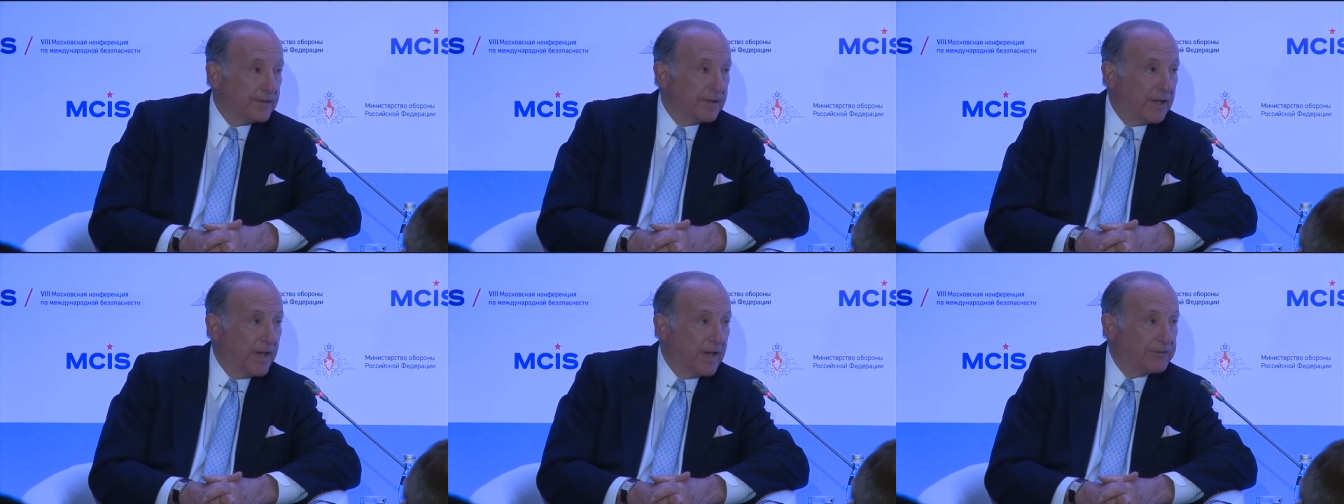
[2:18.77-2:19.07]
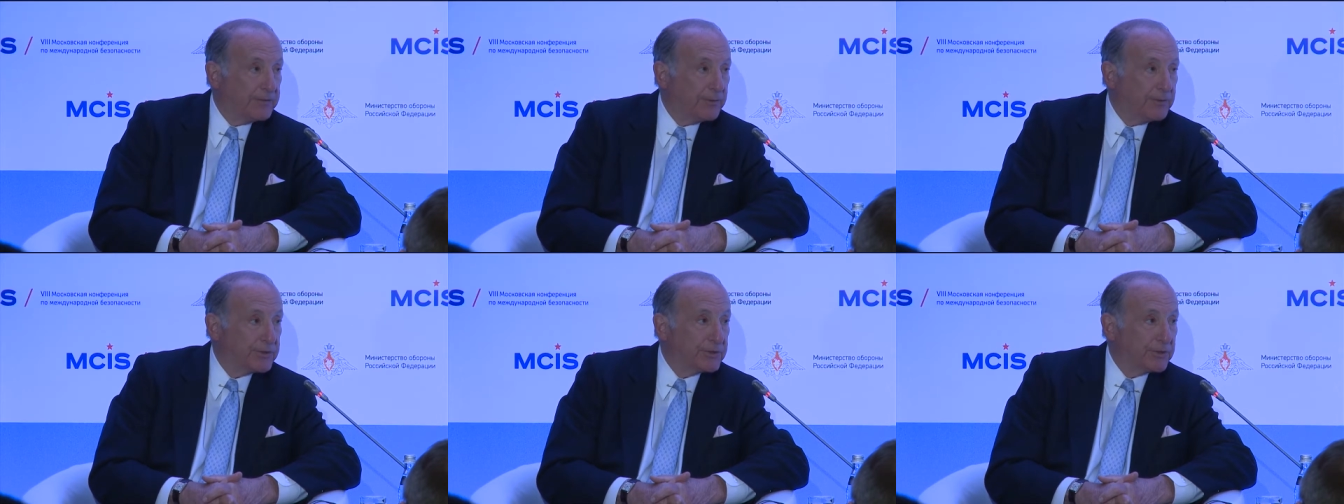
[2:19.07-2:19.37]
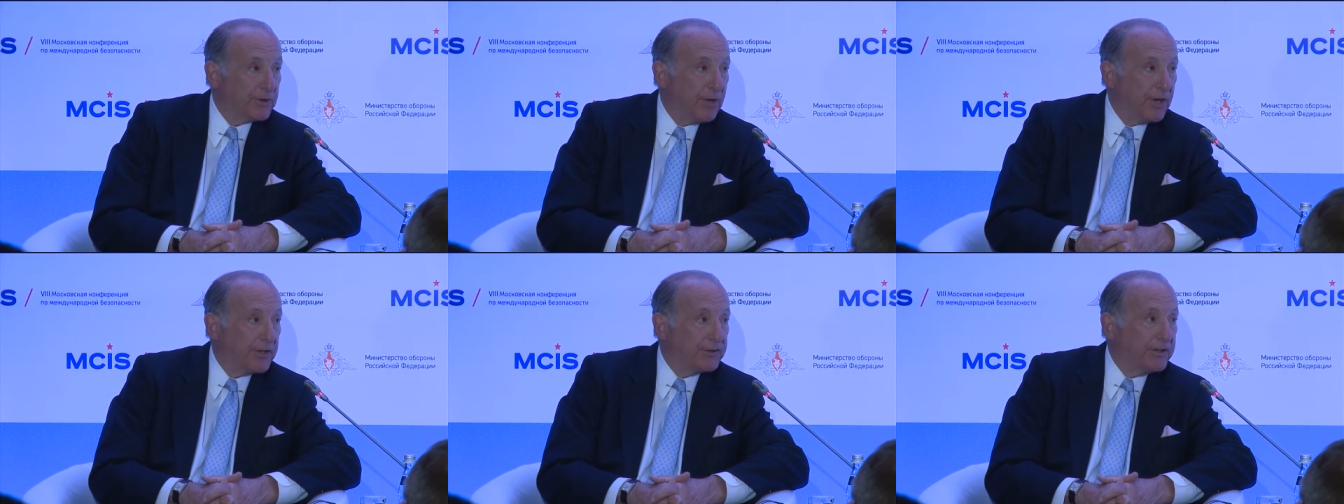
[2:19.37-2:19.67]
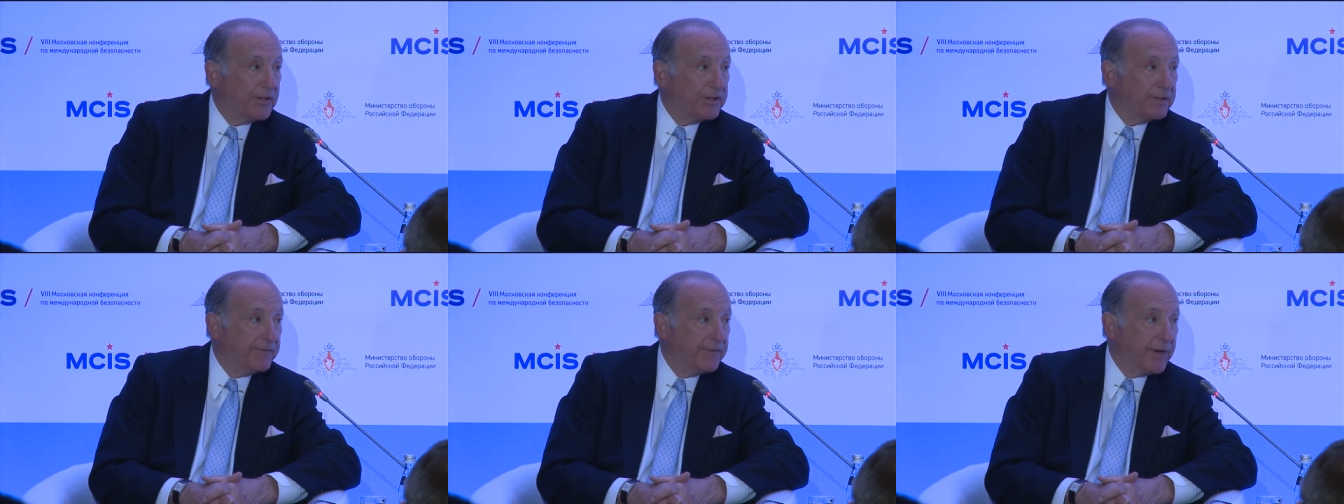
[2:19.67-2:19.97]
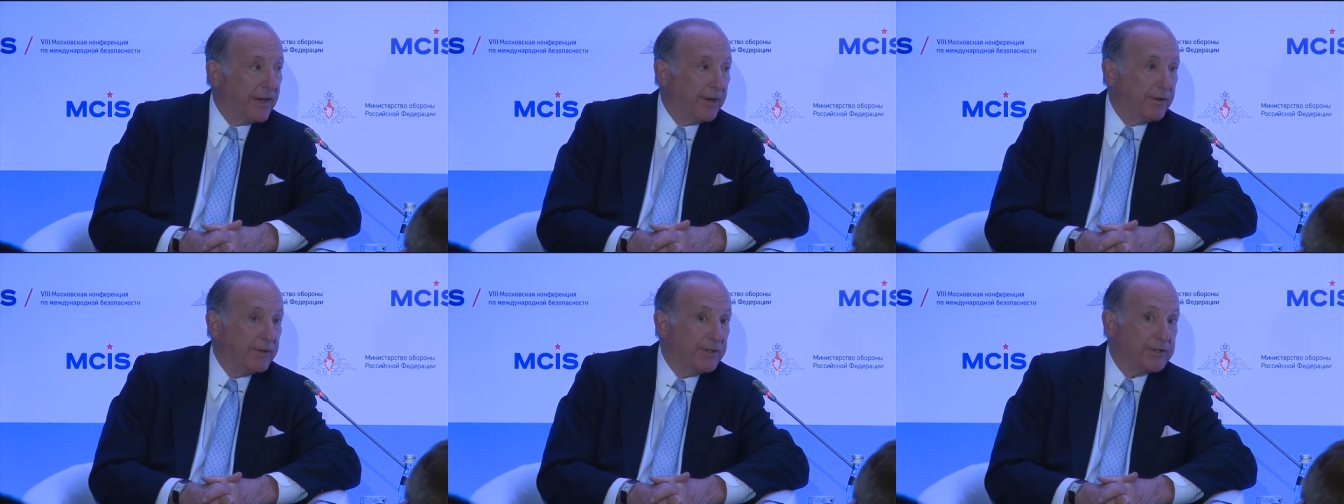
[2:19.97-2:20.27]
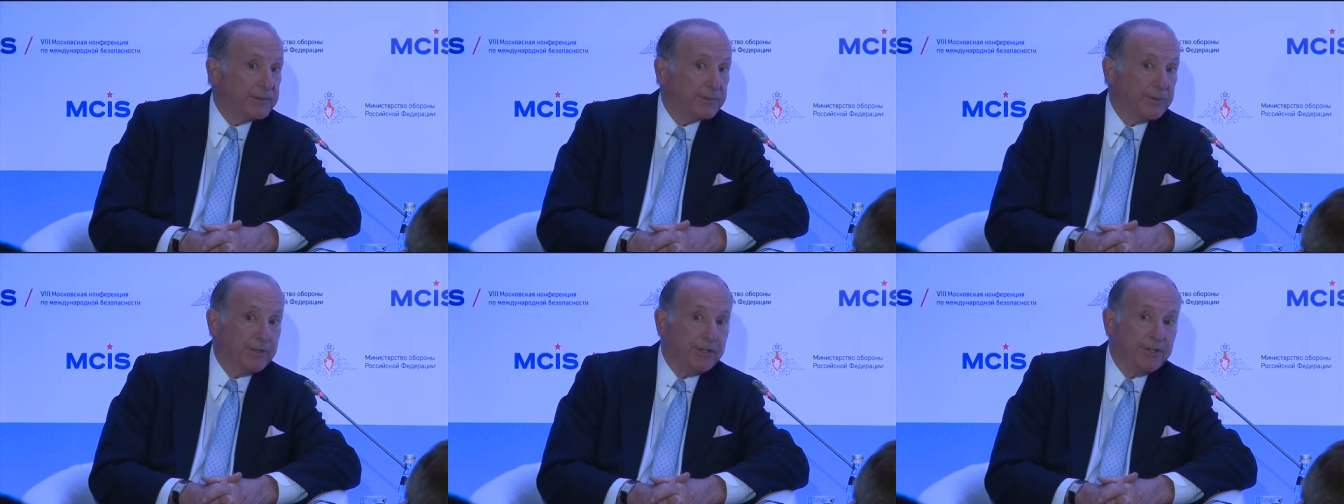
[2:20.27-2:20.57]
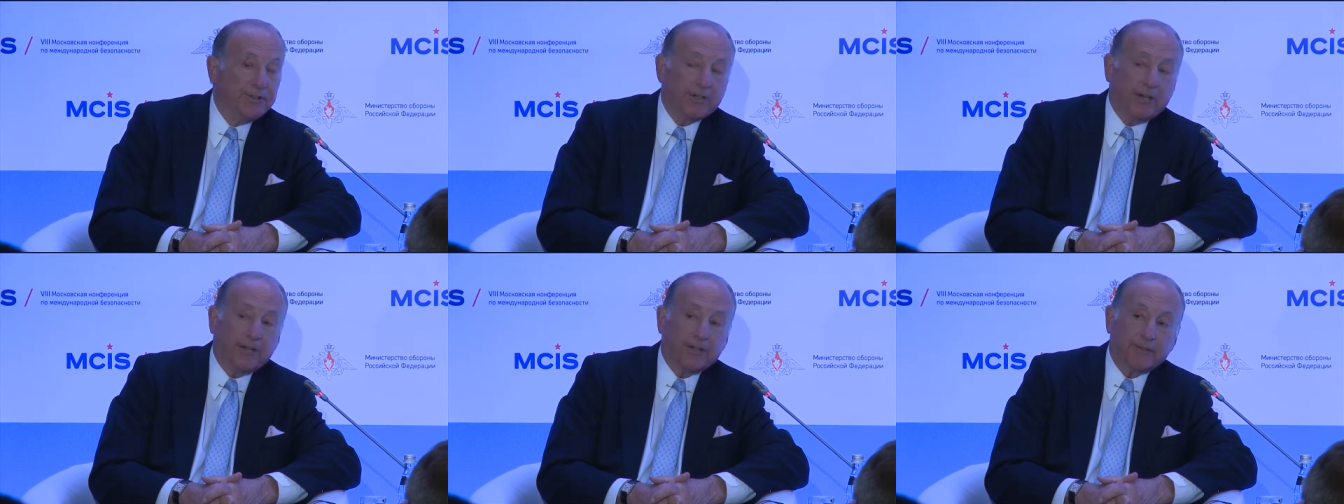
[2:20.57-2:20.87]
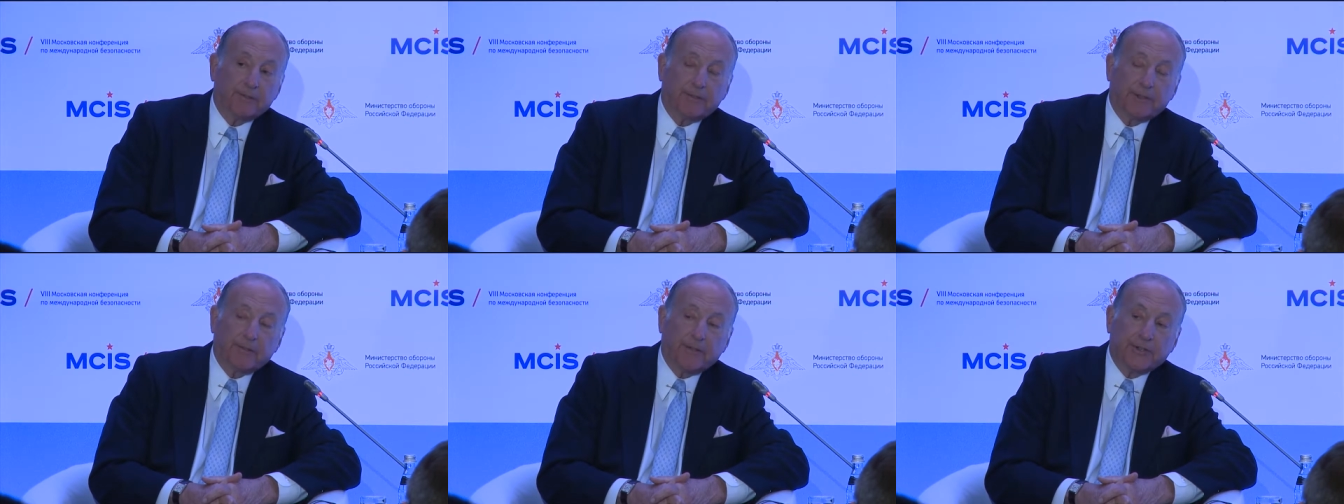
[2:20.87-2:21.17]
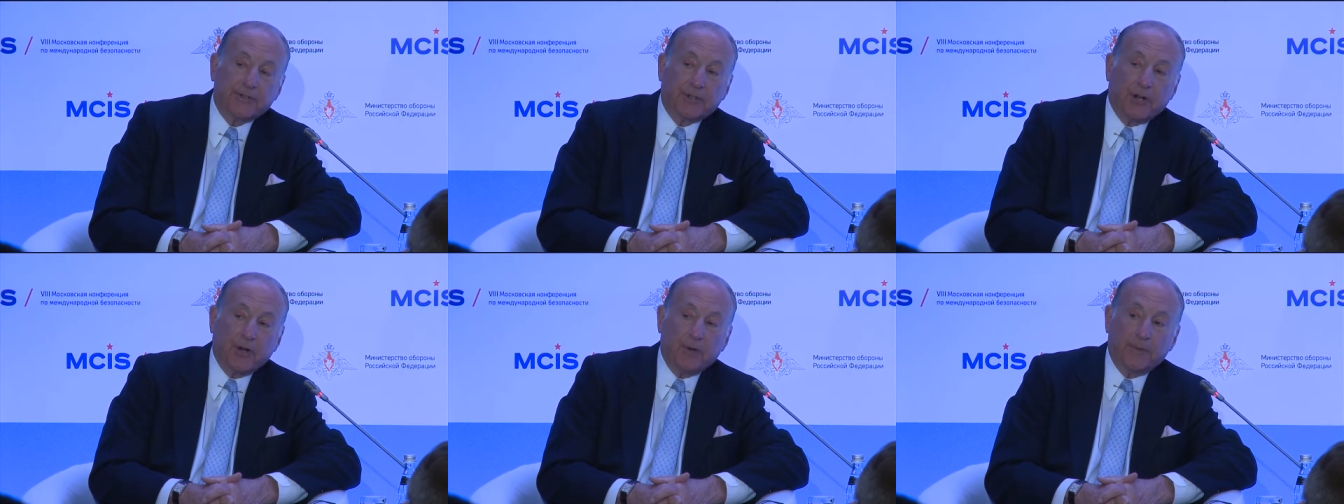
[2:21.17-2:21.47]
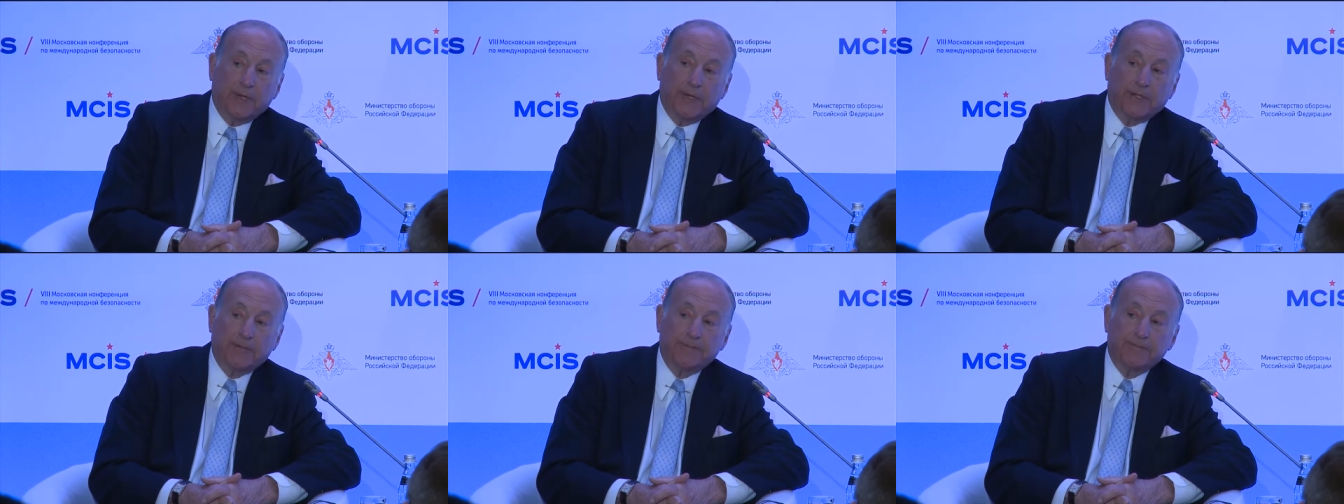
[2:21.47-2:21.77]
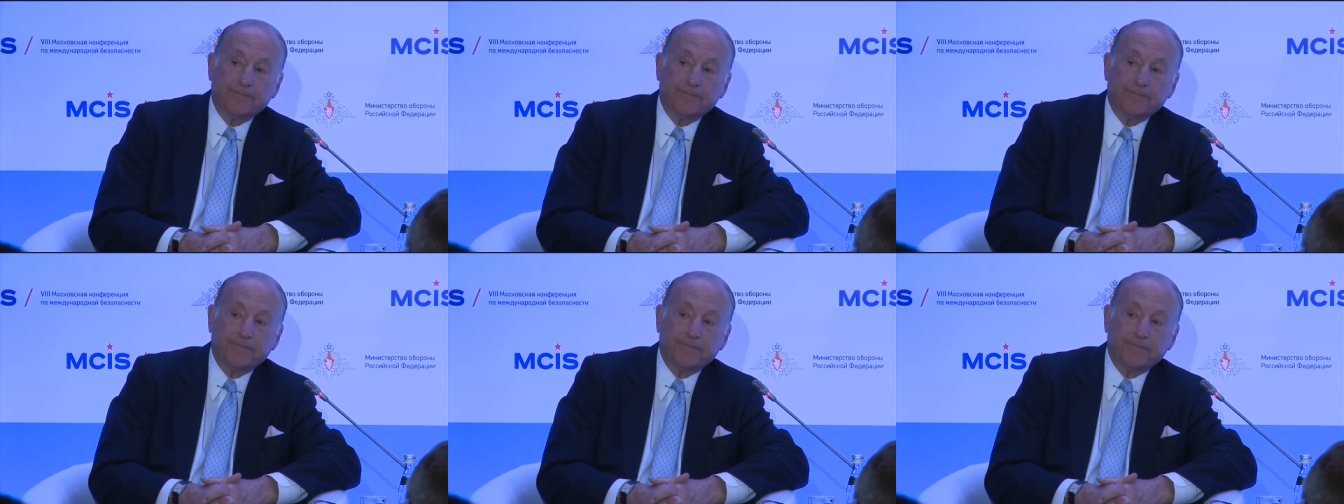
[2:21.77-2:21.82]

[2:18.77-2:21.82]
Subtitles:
as it was crossing the Veterans Bridge on the Potomac,